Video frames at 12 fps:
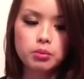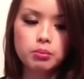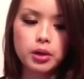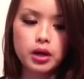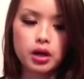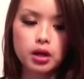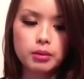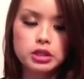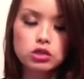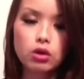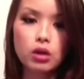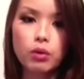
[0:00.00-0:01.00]
But um,
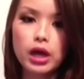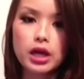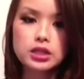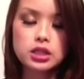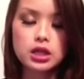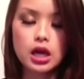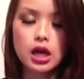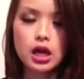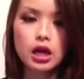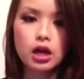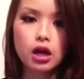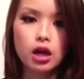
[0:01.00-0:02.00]
it's a great way to
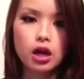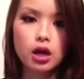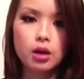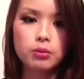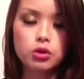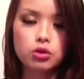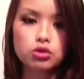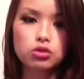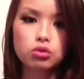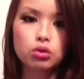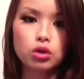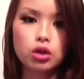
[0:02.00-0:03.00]
get um, your
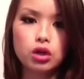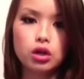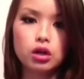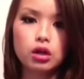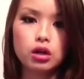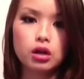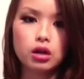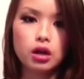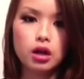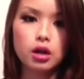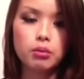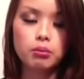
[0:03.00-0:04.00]
store
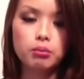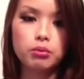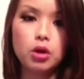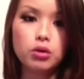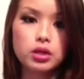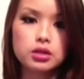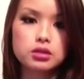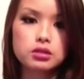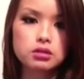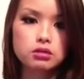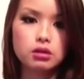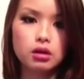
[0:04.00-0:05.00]
um,
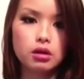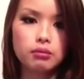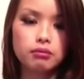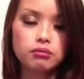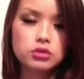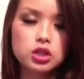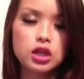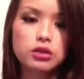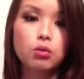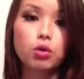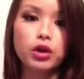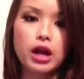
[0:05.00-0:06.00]
noticed, um, to get
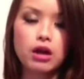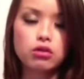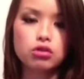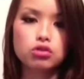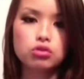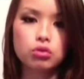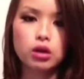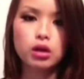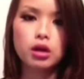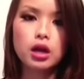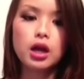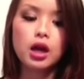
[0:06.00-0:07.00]
the word out in your store.
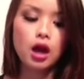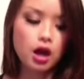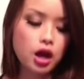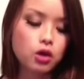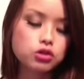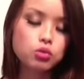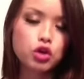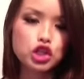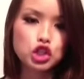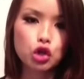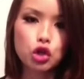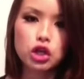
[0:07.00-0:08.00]
I also want to
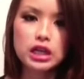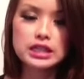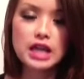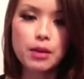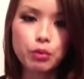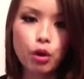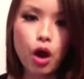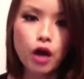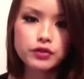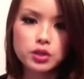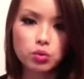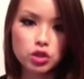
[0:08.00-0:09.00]
show you an example
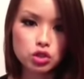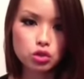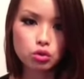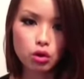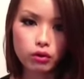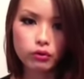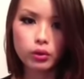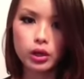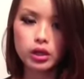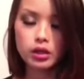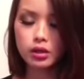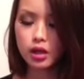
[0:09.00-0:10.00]
of someone to
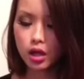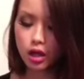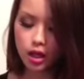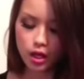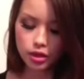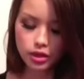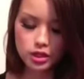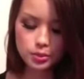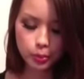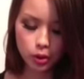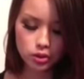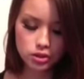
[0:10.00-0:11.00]
avoid. This
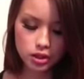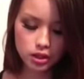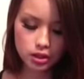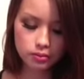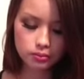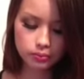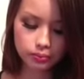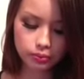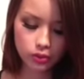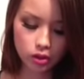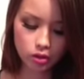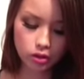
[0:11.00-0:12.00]
person,
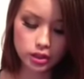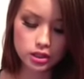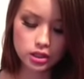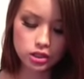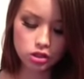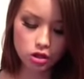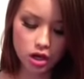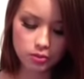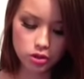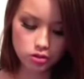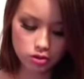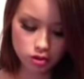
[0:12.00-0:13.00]
or this
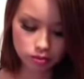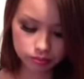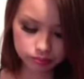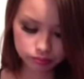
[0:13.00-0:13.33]
Instagram user,